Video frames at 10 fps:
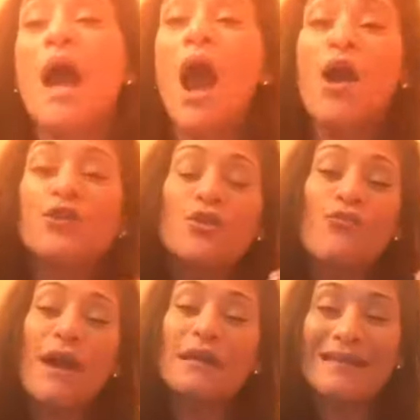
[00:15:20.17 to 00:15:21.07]
Our
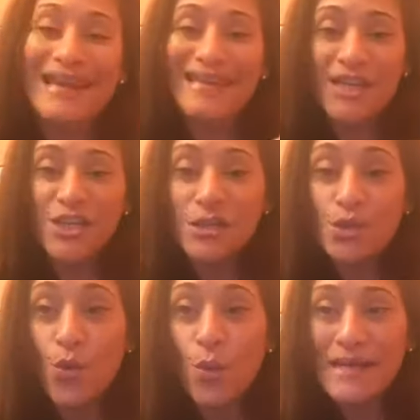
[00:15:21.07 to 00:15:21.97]
direct connection
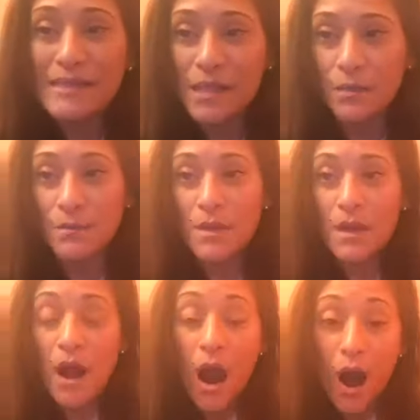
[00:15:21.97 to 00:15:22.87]
to wisdom,
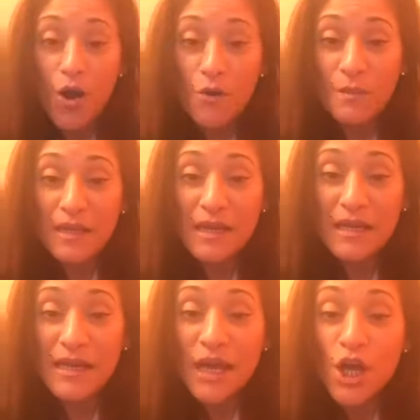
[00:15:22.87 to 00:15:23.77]
our
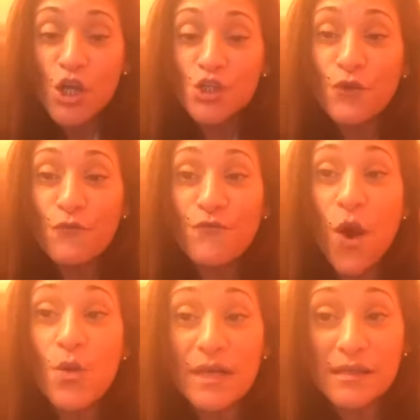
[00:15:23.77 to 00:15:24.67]
ability to
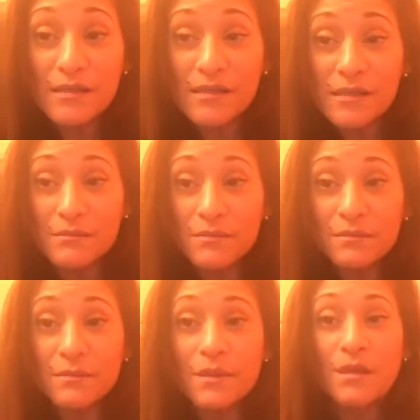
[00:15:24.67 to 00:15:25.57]
focus
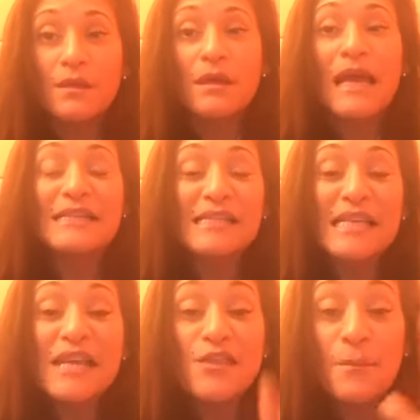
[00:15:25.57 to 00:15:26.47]
and
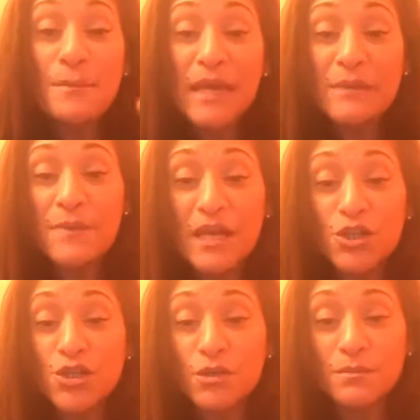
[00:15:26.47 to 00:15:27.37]
see the big
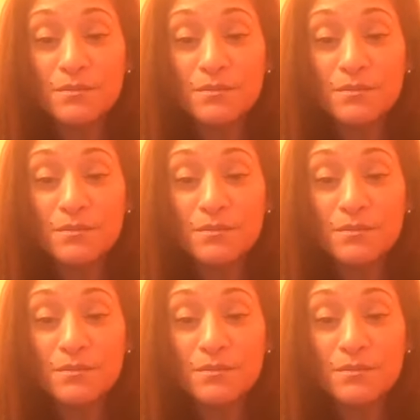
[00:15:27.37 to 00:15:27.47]
picture.